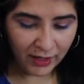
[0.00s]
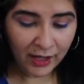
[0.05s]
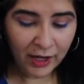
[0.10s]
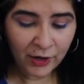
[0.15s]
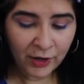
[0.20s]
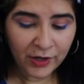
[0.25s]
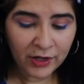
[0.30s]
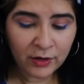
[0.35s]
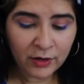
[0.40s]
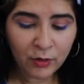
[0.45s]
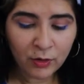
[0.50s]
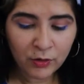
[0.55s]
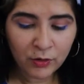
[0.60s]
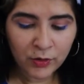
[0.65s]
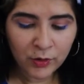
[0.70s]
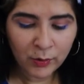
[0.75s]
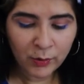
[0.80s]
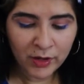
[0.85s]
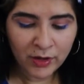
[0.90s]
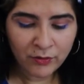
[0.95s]
Hair can
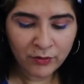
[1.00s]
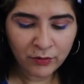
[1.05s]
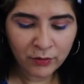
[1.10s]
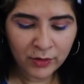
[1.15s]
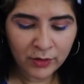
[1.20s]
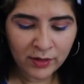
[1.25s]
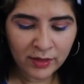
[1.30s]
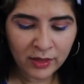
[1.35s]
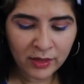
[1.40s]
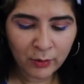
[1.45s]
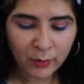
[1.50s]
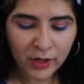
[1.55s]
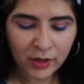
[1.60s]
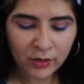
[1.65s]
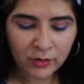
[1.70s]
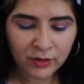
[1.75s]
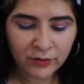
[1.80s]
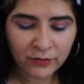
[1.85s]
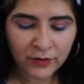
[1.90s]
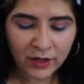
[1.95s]
also influence the way
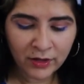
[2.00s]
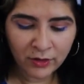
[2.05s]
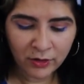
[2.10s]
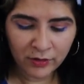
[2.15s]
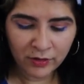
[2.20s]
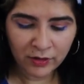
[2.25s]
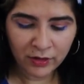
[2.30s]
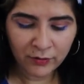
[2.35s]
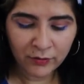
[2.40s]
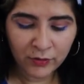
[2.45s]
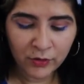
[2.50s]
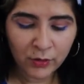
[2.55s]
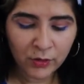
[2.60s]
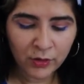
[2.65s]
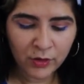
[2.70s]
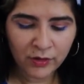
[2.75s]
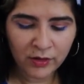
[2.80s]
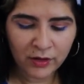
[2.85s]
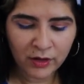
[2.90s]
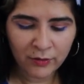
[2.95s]
you define yourself to
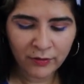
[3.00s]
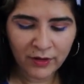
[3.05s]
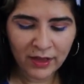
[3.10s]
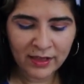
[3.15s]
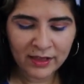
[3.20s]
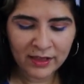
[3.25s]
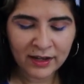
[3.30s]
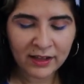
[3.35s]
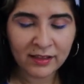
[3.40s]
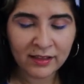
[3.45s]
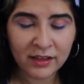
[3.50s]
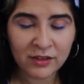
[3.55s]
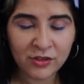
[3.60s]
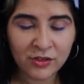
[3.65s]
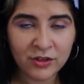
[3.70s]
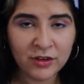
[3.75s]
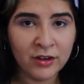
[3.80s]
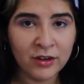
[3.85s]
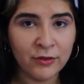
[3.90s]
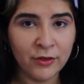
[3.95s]
yourself as an
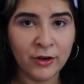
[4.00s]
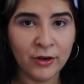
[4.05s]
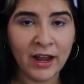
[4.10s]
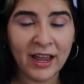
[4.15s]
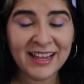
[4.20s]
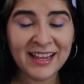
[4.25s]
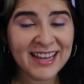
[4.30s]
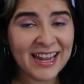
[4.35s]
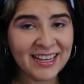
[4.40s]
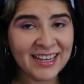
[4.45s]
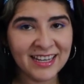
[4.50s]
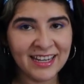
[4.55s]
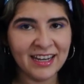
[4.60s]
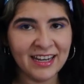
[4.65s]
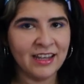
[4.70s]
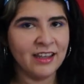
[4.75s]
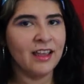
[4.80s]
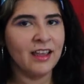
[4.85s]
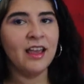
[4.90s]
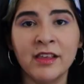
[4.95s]
extension of your
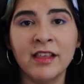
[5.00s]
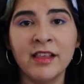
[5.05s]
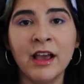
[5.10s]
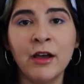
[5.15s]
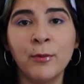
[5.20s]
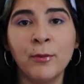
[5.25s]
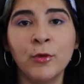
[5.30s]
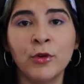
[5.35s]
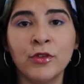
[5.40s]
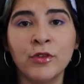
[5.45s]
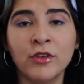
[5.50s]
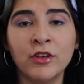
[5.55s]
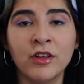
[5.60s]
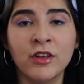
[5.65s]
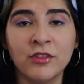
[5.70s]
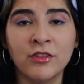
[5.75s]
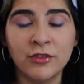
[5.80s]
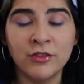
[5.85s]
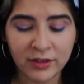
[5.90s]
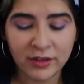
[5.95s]
identity. This is how I'm going to
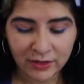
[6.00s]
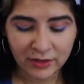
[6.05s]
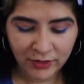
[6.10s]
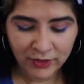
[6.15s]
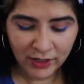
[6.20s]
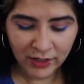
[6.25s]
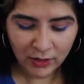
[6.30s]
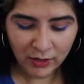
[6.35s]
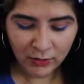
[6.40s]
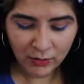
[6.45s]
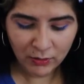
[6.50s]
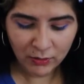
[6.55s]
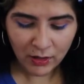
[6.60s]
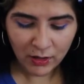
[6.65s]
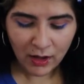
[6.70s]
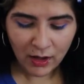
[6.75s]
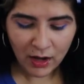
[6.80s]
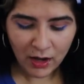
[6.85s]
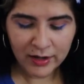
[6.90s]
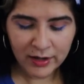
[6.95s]
concentrate the video
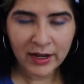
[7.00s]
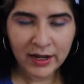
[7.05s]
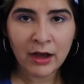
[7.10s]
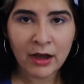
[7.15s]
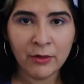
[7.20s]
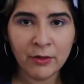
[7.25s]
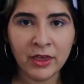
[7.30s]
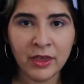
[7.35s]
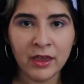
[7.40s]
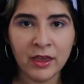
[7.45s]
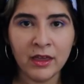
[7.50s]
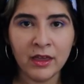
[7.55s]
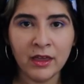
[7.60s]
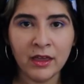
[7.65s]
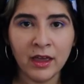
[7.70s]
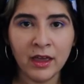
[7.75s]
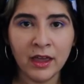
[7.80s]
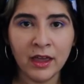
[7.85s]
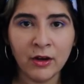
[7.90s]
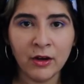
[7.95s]
on how the
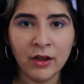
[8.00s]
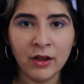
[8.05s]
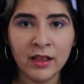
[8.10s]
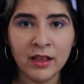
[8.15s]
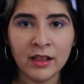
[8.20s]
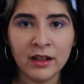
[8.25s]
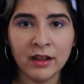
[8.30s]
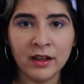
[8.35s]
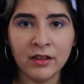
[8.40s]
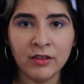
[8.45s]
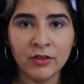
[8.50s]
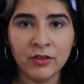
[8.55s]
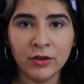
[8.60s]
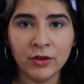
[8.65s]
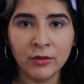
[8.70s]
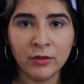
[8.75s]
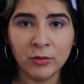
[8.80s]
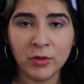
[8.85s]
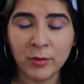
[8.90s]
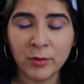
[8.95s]
hair is an
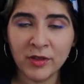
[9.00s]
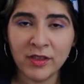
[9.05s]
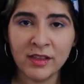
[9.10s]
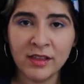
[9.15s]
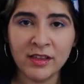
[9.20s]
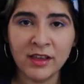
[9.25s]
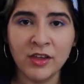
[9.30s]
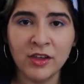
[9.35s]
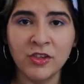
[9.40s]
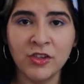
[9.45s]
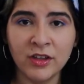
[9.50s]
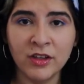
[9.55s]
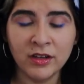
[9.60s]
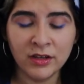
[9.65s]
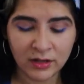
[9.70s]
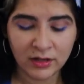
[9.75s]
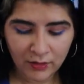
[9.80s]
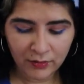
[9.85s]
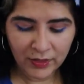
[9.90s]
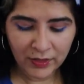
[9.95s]
external
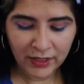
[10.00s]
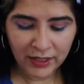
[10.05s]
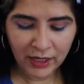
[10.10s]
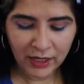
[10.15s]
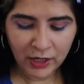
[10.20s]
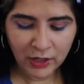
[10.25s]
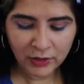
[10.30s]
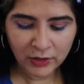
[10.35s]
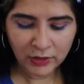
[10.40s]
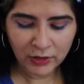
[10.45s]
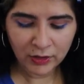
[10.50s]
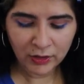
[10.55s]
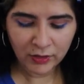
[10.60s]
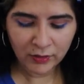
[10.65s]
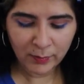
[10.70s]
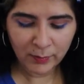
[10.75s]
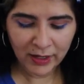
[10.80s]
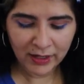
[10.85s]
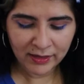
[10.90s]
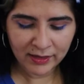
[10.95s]
representation of the
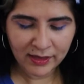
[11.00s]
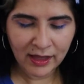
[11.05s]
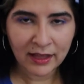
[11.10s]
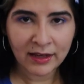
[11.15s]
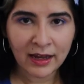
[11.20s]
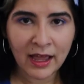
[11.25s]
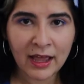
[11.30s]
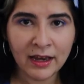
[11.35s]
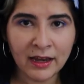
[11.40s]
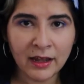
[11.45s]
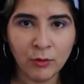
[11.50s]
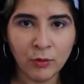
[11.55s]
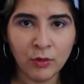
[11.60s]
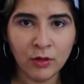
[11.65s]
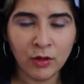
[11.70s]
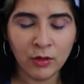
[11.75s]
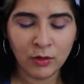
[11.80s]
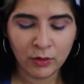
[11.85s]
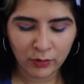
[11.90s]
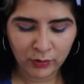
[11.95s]
character's mindset, and it
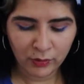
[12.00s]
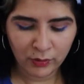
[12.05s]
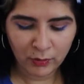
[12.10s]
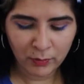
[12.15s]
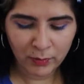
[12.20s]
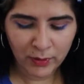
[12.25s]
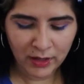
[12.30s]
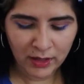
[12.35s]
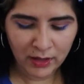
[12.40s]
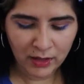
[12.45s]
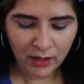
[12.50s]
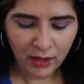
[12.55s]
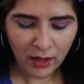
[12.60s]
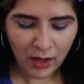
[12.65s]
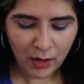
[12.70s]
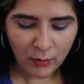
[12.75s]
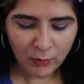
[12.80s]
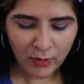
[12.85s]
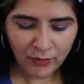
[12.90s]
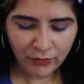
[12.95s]
will also be
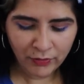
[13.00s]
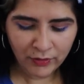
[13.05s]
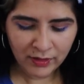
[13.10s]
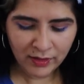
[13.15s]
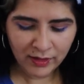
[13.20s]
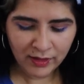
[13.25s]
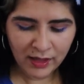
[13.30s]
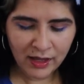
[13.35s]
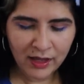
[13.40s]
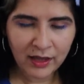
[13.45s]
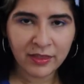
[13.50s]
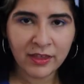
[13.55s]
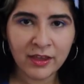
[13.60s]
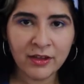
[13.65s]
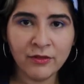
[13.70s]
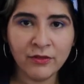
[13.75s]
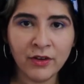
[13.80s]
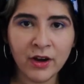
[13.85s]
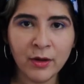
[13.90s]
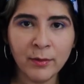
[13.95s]
referencing the
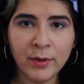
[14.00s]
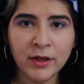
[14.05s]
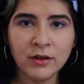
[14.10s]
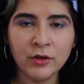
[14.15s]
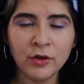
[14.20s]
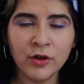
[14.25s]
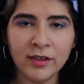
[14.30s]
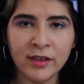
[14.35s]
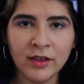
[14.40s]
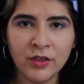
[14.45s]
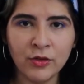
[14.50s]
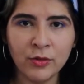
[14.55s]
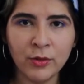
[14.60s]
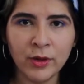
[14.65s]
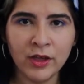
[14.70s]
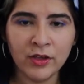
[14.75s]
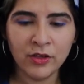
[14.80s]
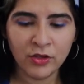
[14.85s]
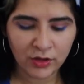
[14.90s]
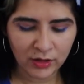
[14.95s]
environment or
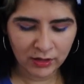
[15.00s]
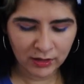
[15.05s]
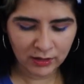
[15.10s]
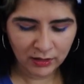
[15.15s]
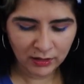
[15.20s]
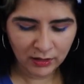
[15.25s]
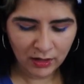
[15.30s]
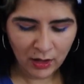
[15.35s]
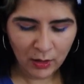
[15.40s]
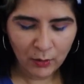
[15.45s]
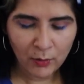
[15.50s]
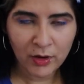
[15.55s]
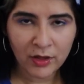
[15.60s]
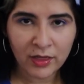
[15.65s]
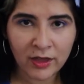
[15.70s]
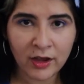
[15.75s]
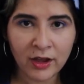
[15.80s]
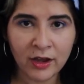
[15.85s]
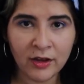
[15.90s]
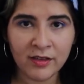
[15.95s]
situation where
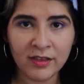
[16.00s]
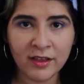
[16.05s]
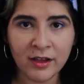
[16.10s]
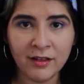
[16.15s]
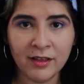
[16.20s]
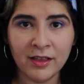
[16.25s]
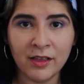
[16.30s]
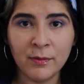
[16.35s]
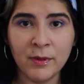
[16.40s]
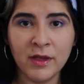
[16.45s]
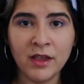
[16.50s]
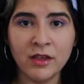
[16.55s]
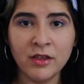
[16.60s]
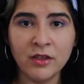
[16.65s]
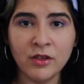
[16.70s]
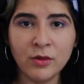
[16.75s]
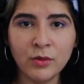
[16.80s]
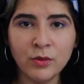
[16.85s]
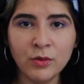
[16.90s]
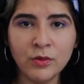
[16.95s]
the hairstyle is
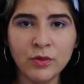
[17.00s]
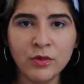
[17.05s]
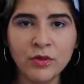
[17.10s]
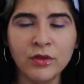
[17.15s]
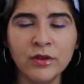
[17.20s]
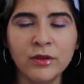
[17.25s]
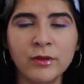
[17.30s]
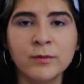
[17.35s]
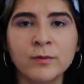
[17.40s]
being used